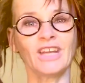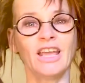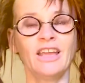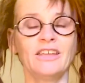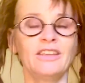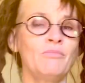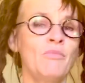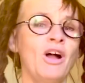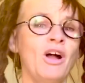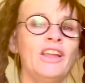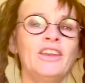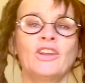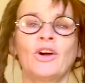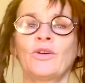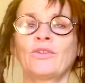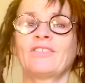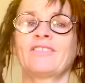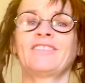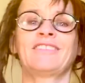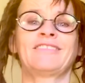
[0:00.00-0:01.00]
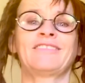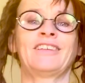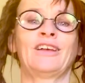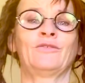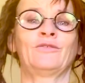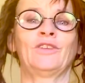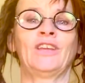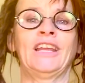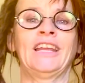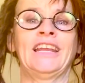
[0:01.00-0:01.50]
You might notice
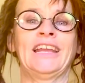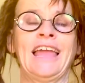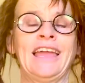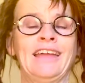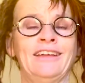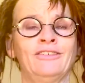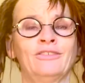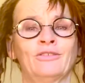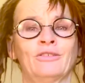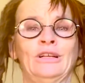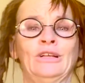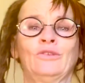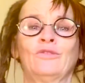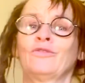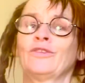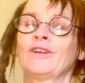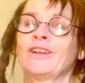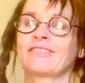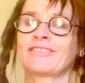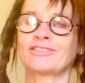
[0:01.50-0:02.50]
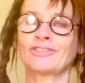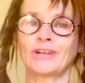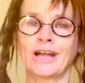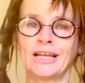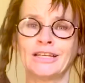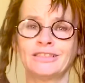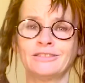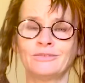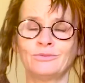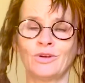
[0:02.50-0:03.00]
yourself getting angry or
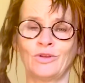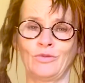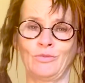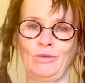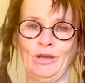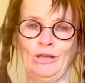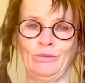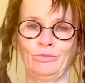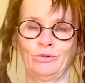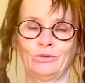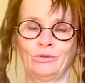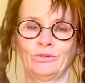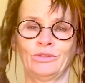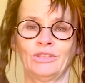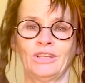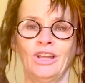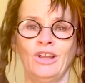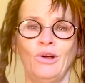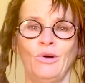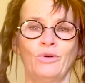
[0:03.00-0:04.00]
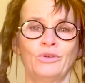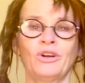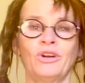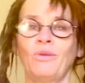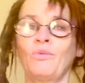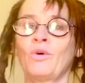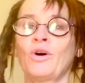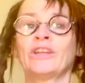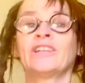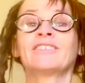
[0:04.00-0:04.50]
frustrated with people, or
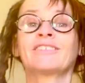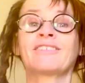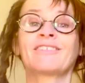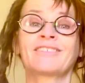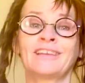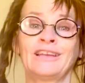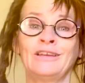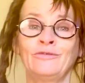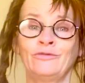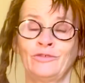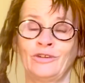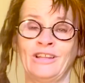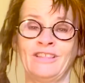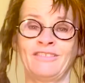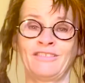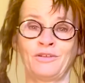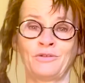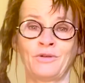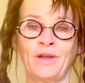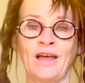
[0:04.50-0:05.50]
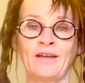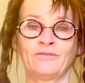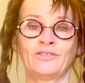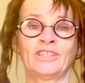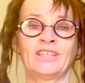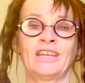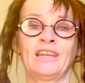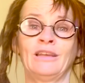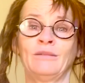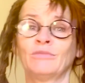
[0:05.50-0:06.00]
not wanting to see friends who have to
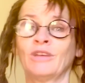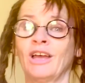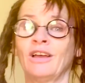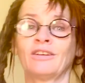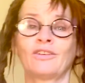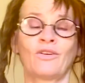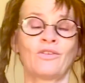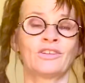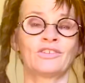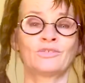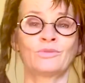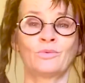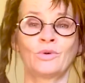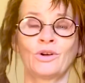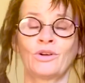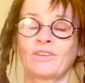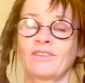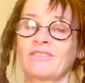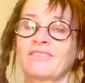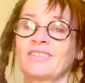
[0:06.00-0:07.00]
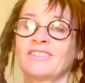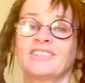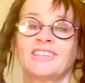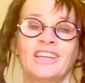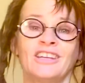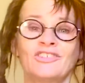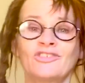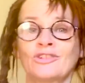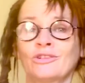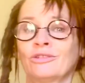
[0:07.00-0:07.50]
keep going to work as a
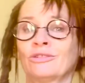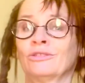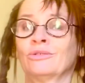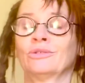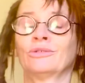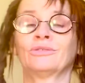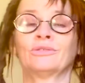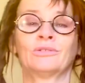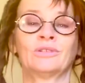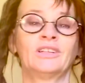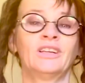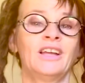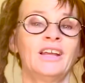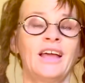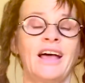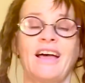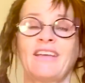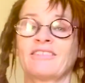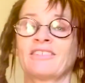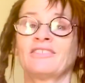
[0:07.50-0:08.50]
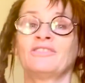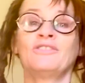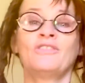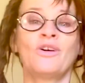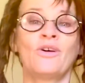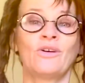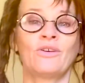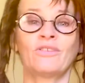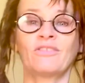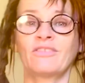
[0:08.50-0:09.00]
teacher or as a
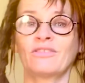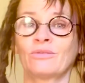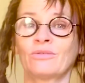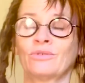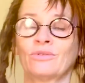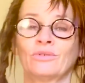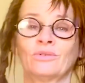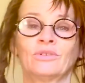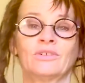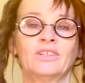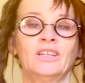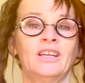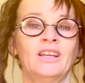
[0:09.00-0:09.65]
nurse or,